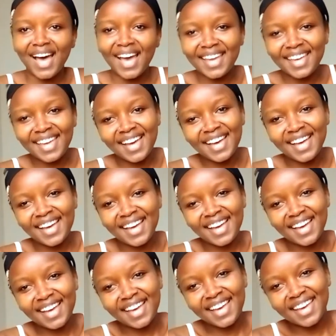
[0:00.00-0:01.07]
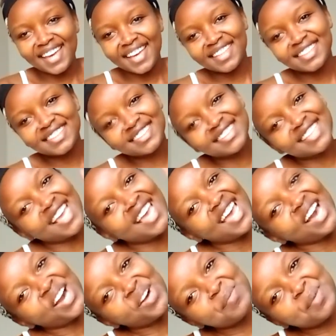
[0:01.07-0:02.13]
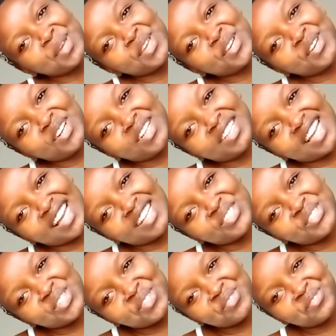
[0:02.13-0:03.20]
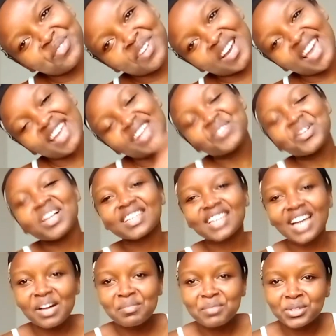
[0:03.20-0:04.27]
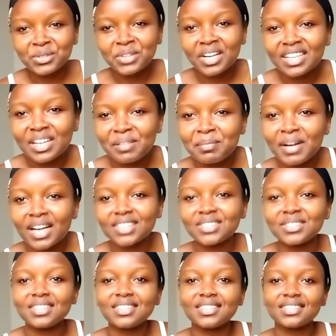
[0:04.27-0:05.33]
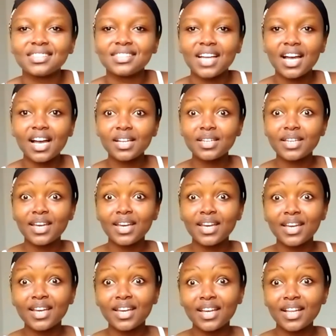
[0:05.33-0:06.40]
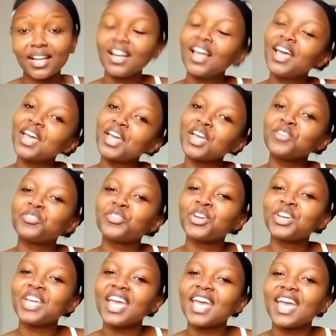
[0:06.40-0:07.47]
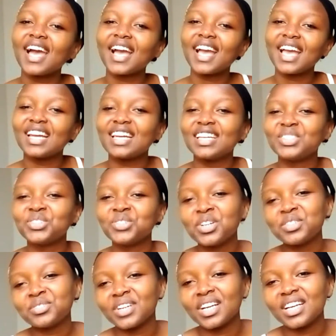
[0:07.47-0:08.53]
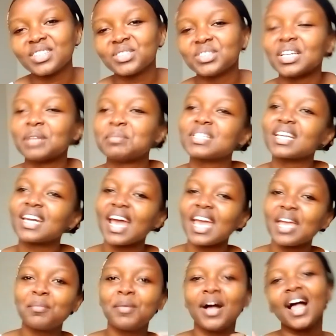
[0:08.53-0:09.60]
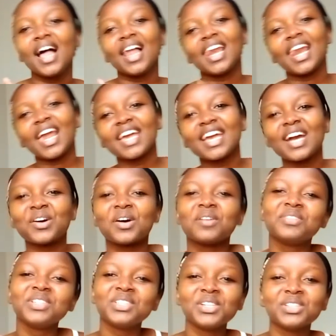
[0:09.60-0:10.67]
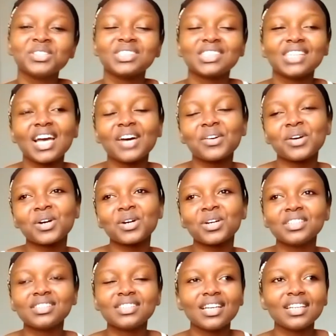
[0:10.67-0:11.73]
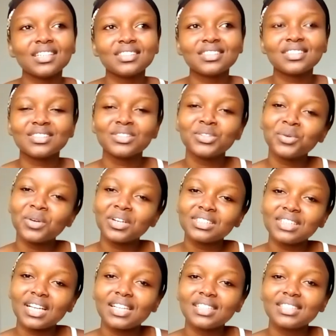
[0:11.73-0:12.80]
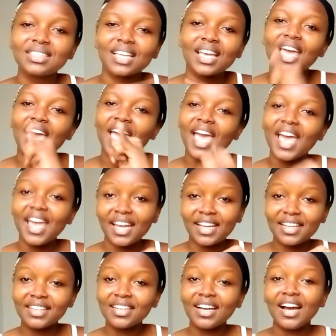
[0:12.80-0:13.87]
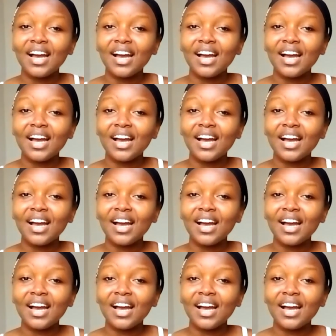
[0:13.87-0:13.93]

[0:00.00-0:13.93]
Hi guys, hoping you all are doing fine. Welcome or welcome back to this channel. If you're new here, kindly do not forget to subscribe, like our videos, share our content, do what else. And